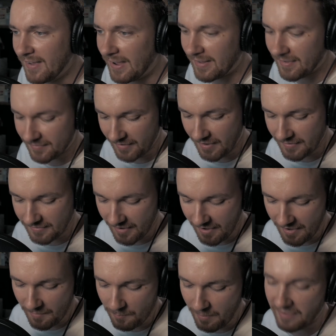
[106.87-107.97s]
And I said,
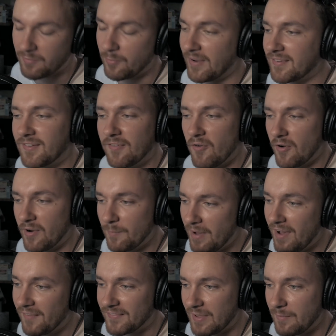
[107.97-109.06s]
best ways to ruin a
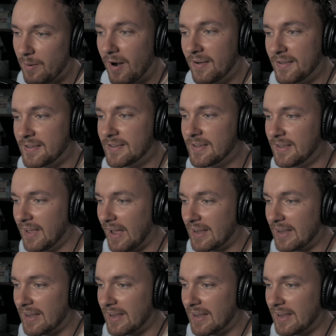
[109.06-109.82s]
birthday party.